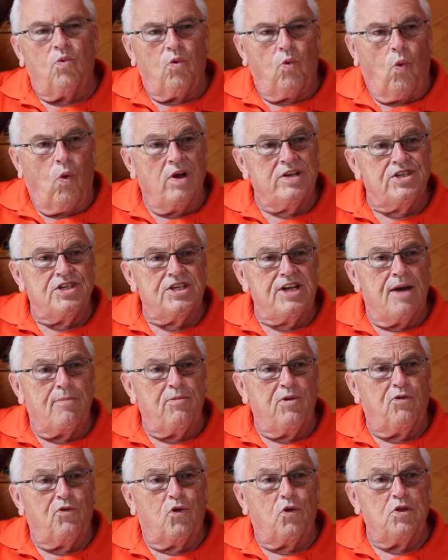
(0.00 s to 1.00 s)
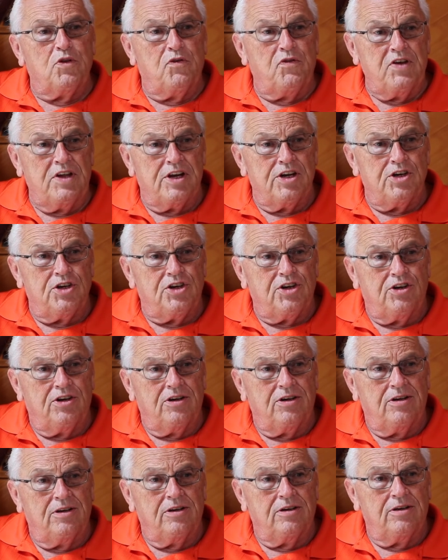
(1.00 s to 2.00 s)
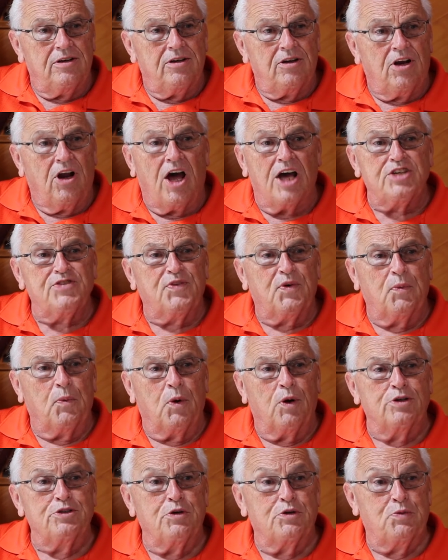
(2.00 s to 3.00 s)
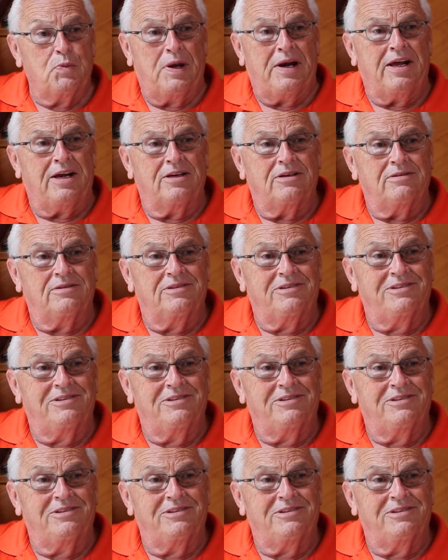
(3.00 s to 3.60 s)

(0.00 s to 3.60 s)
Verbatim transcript: One step before the finish, Lost for Words was winning.